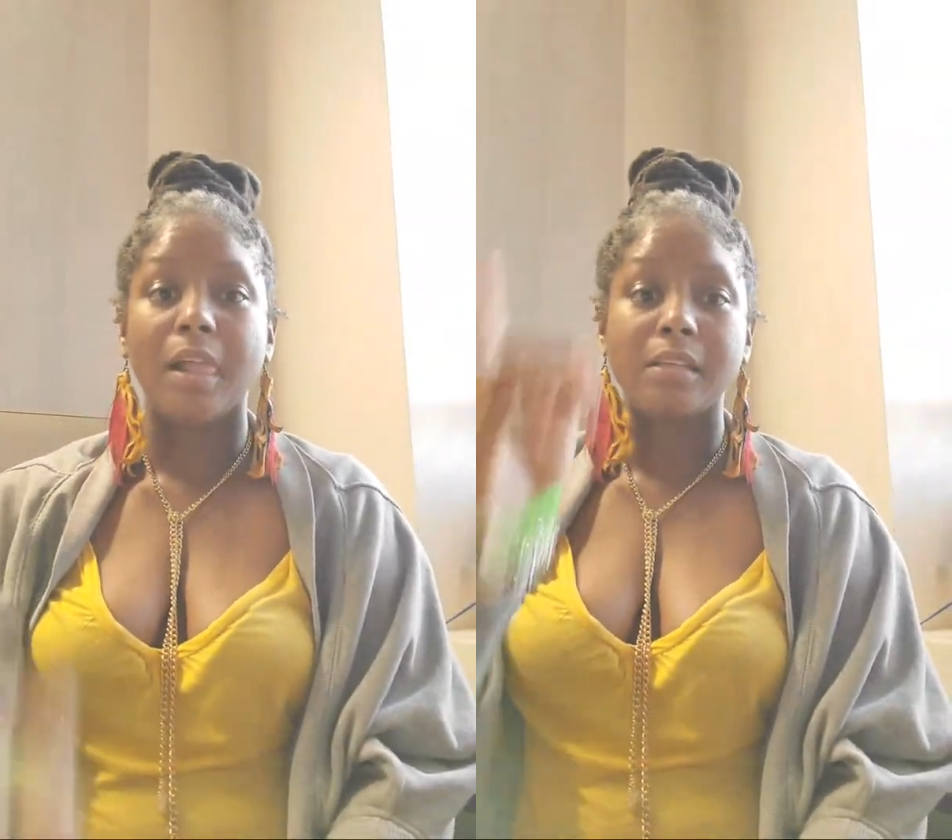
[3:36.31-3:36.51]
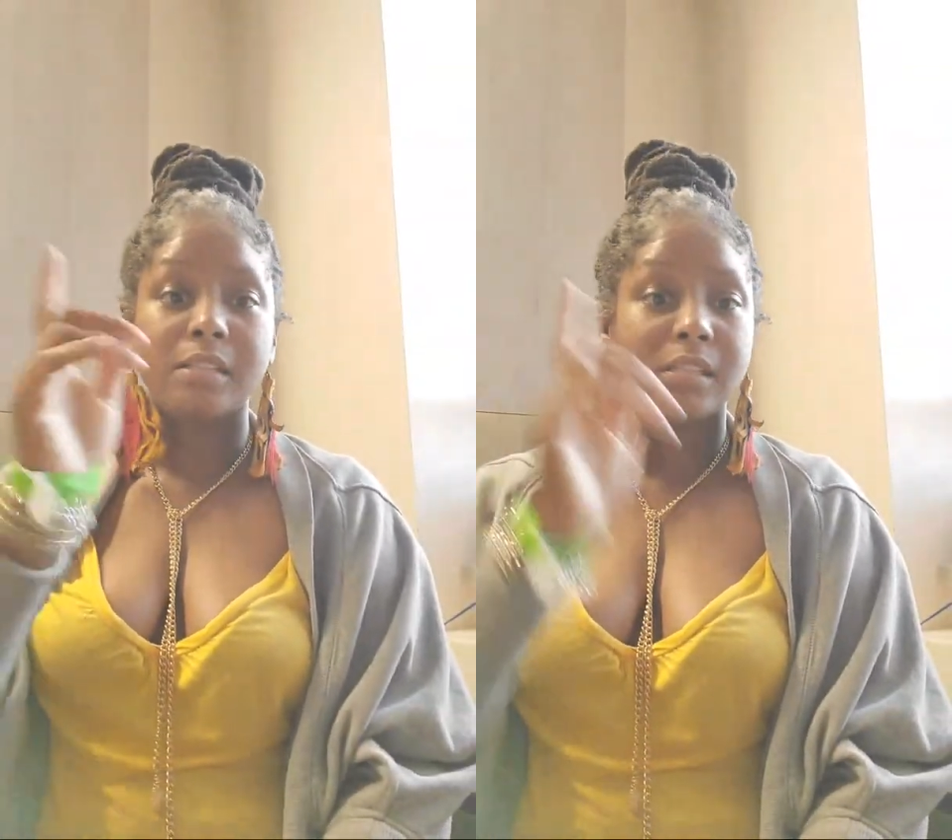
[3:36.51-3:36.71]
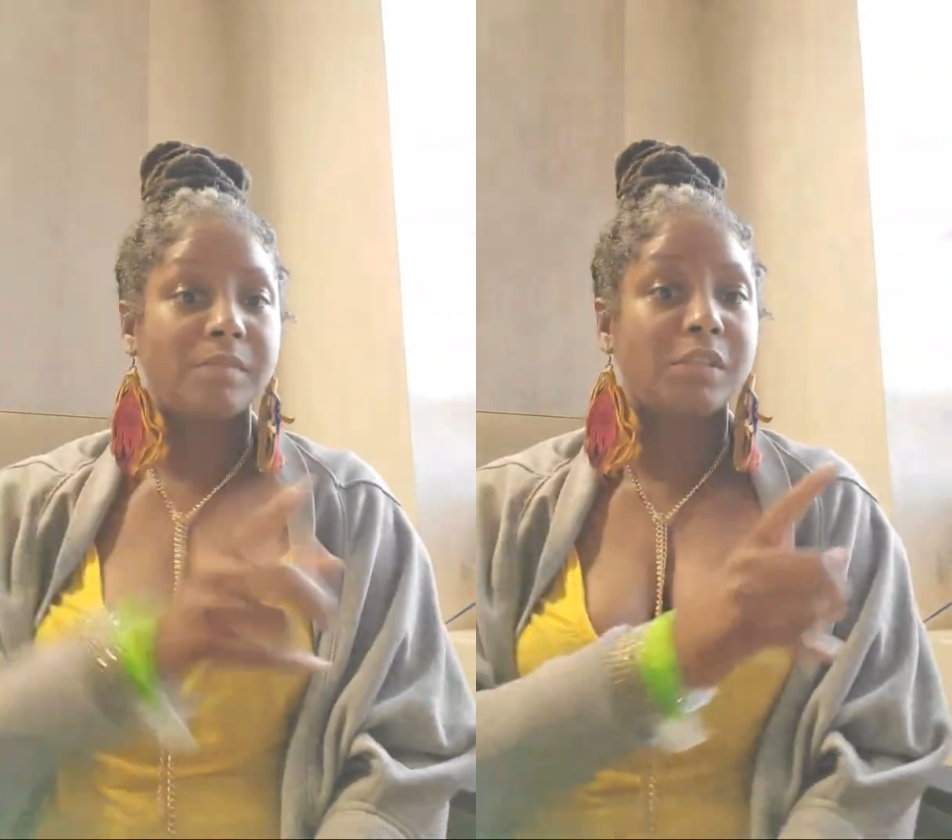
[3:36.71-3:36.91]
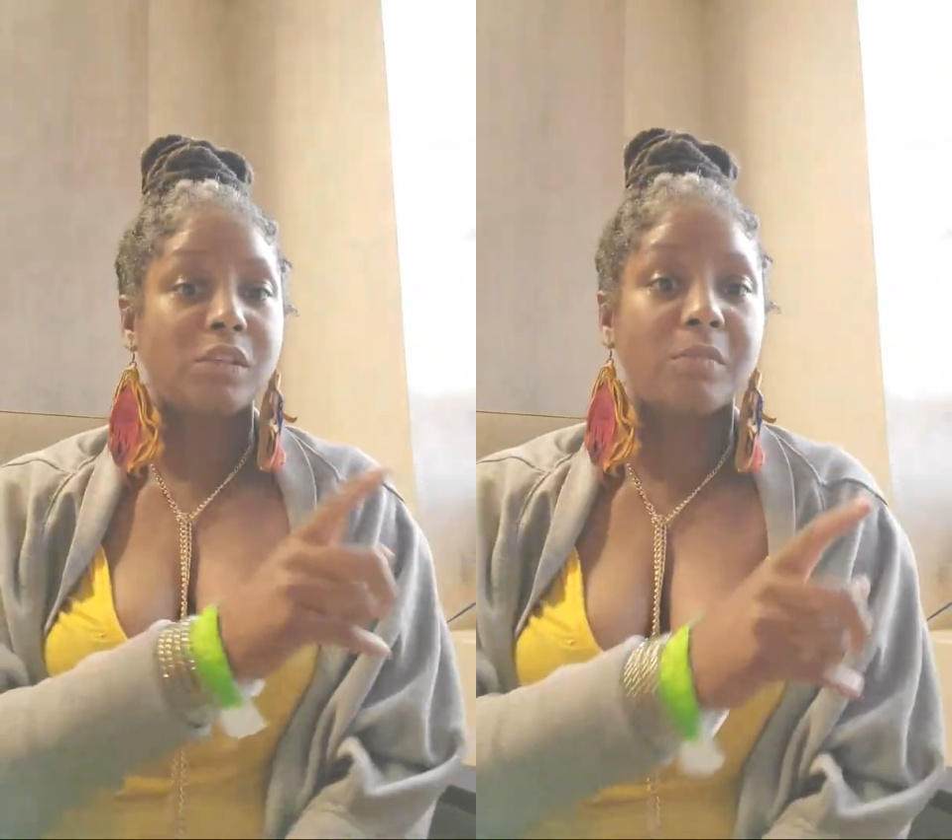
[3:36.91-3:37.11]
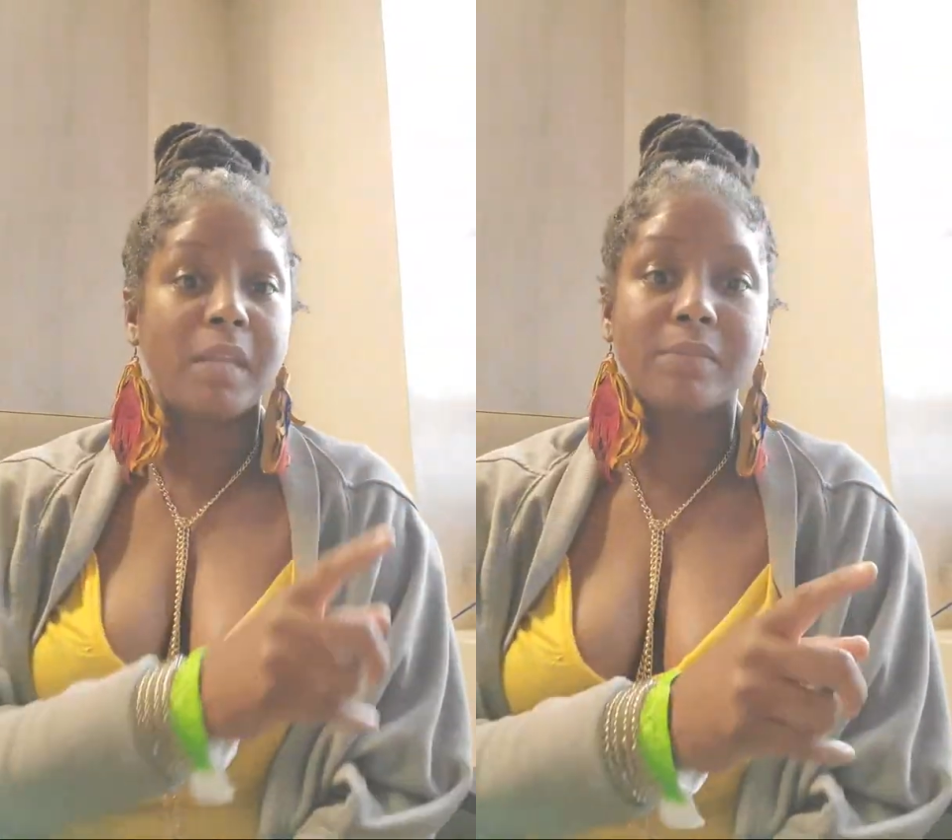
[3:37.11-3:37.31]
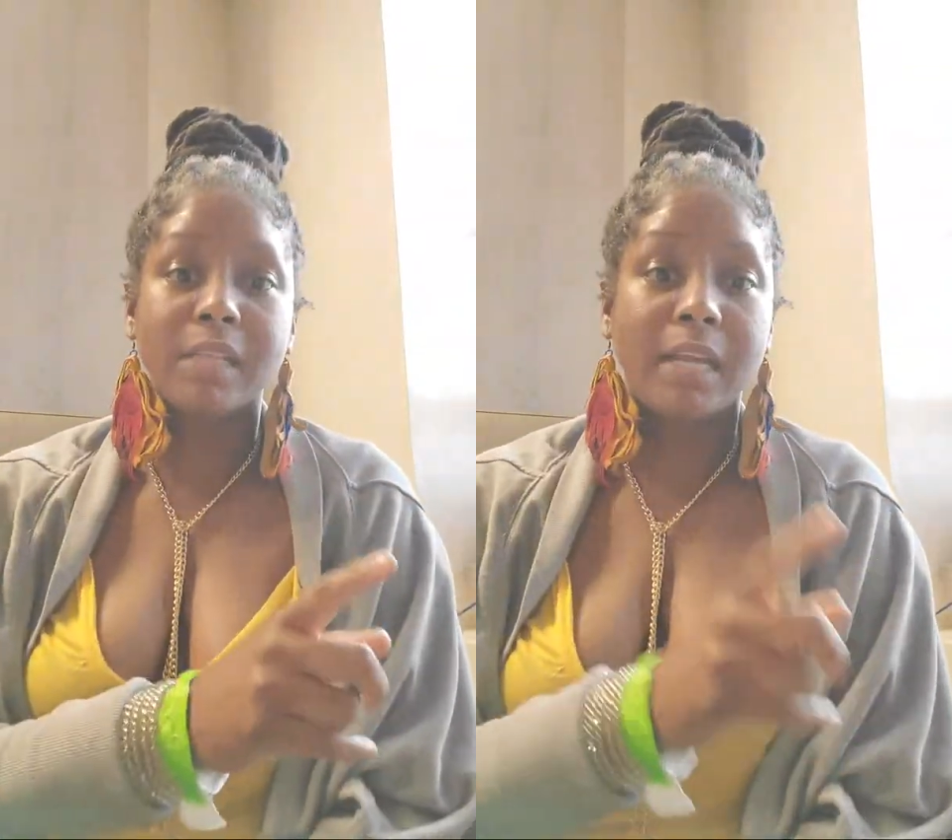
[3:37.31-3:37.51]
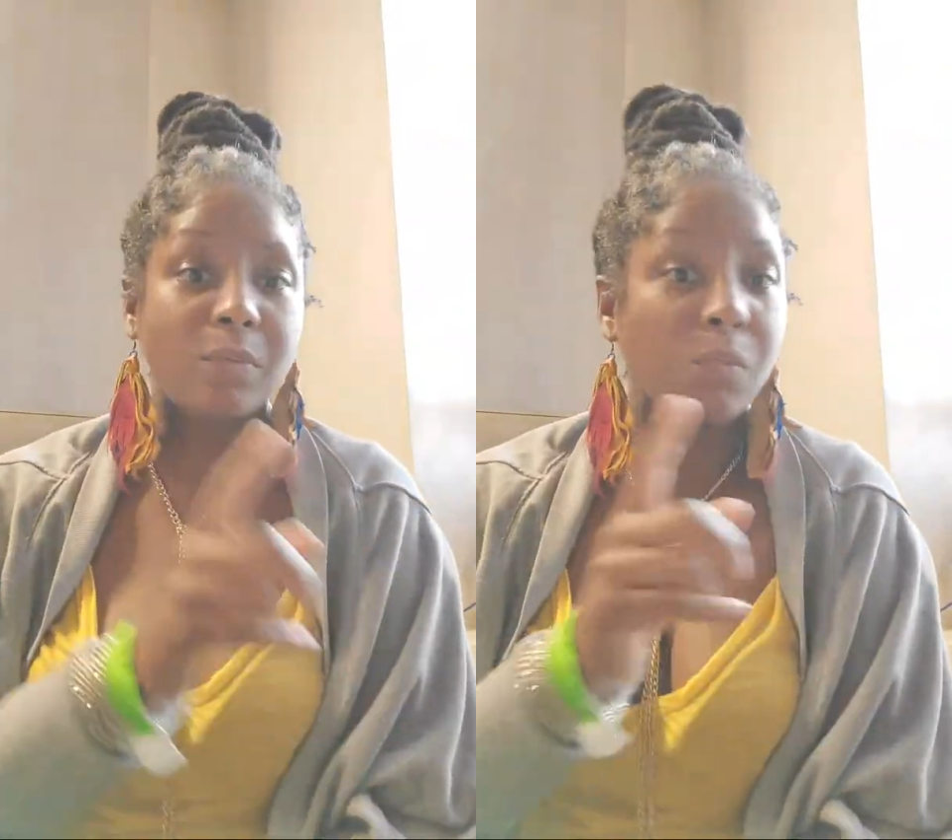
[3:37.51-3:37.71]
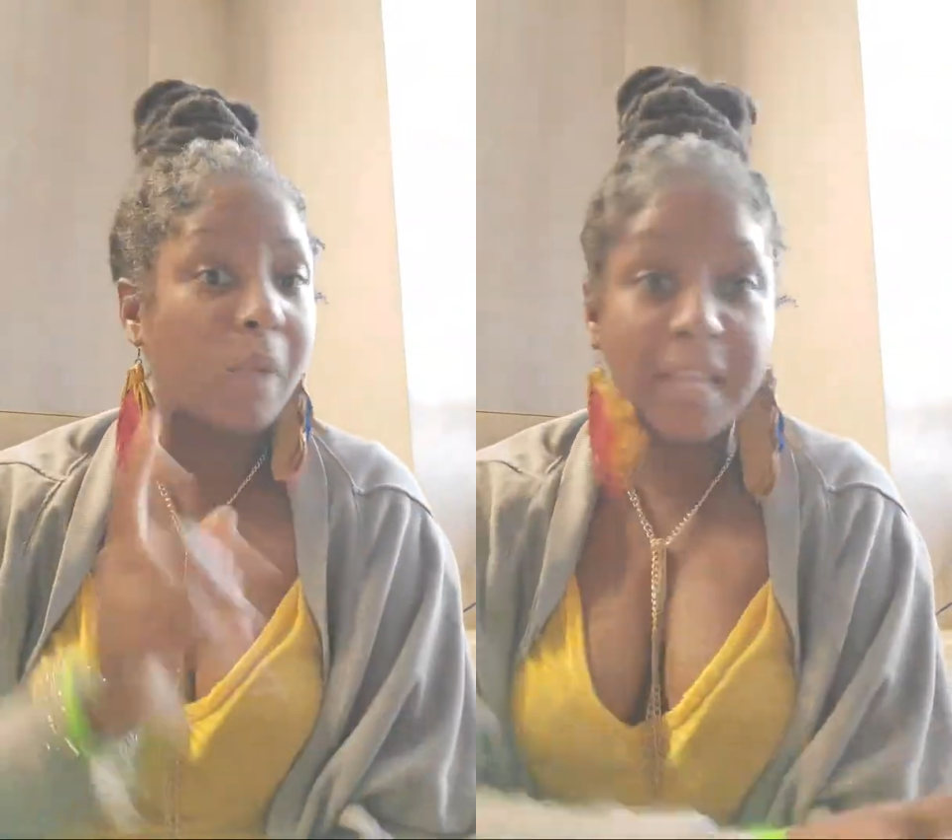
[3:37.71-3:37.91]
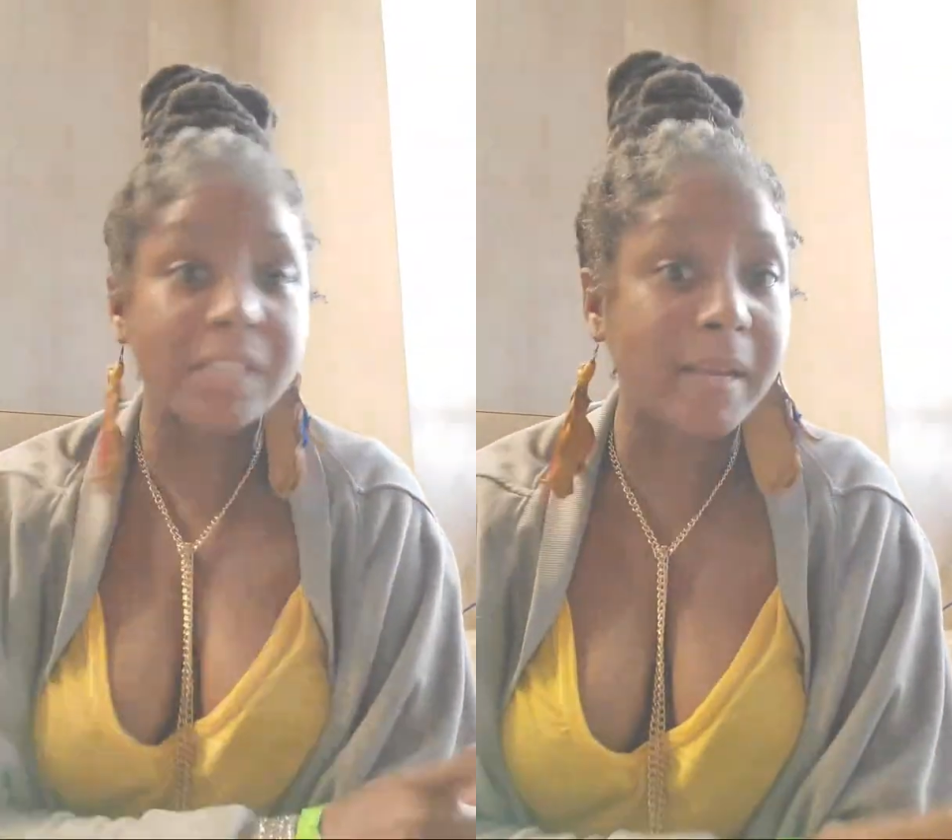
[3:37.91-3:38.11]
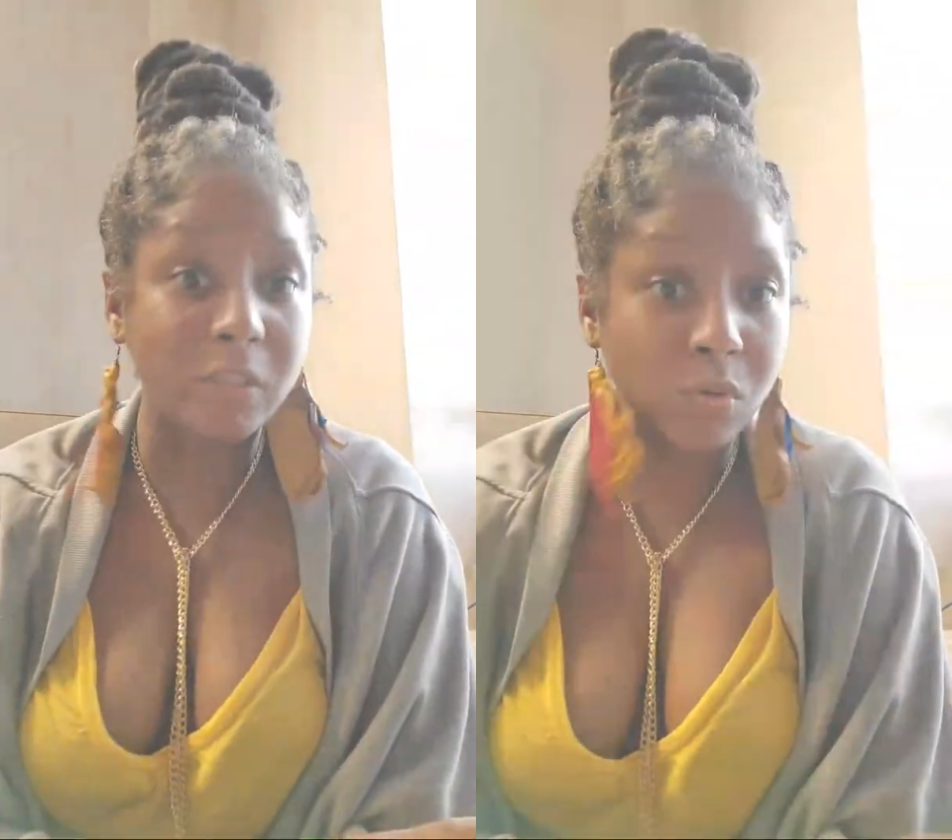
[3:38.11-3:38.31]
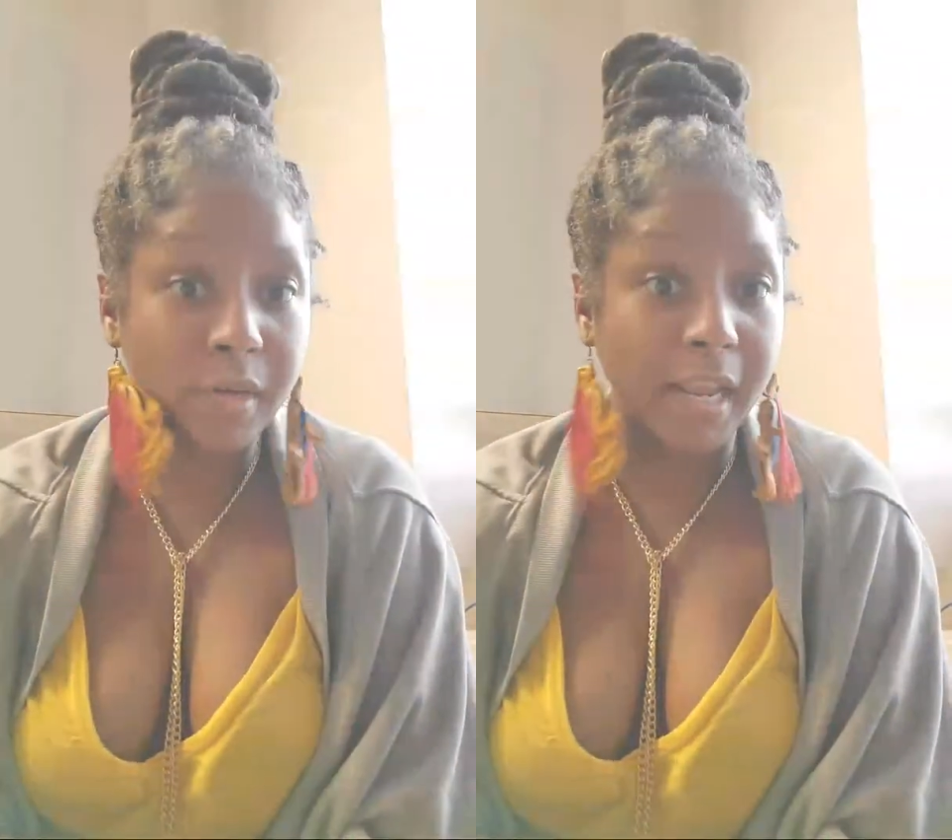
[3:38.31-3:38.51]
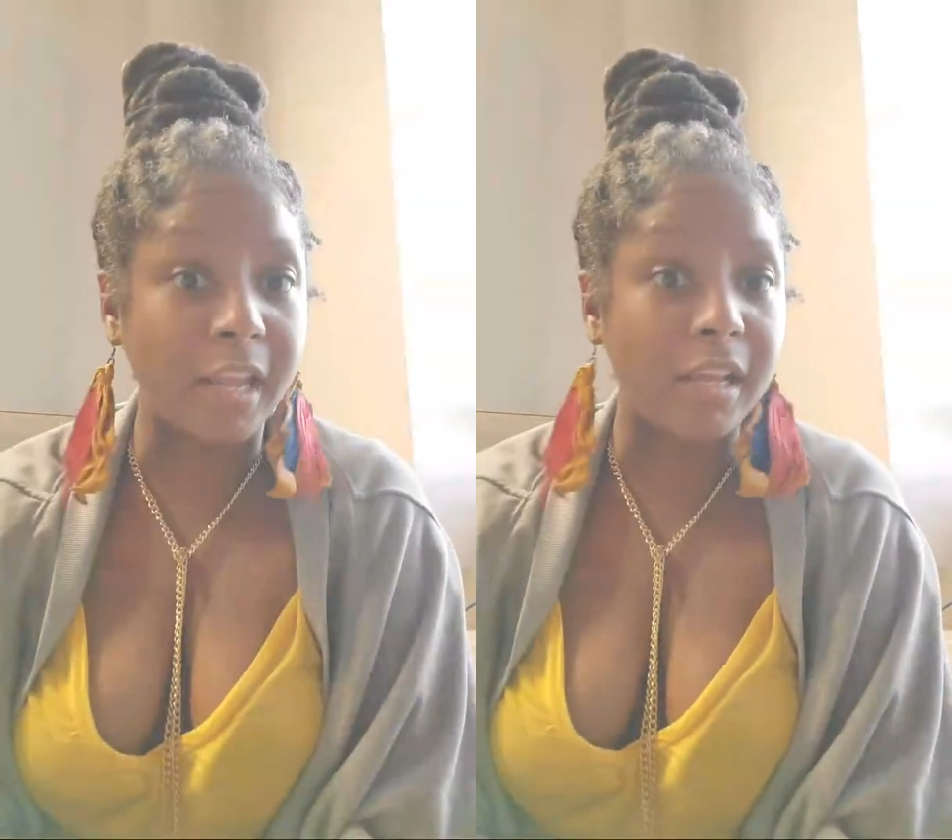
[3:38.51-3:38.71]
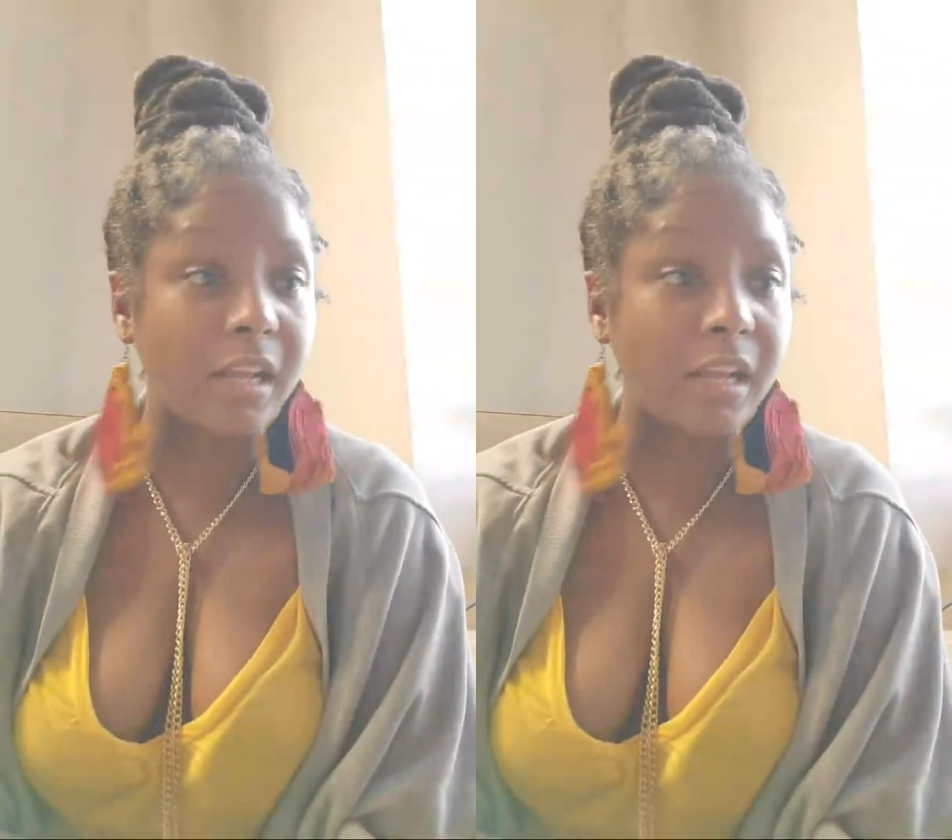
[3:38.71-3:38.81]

Something told me, I was like, where's my daughter at?